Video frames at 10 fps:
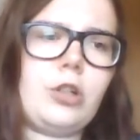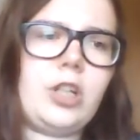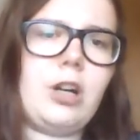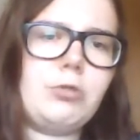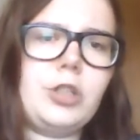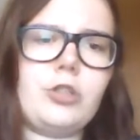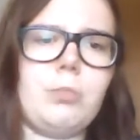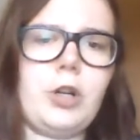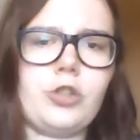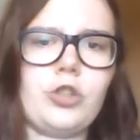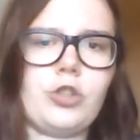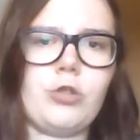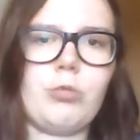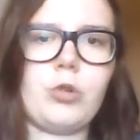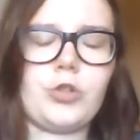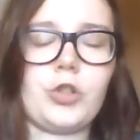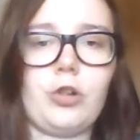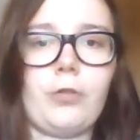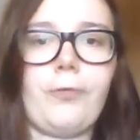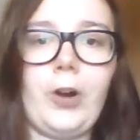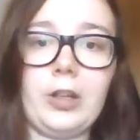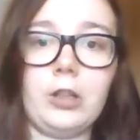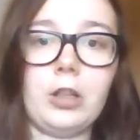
count that much towards your final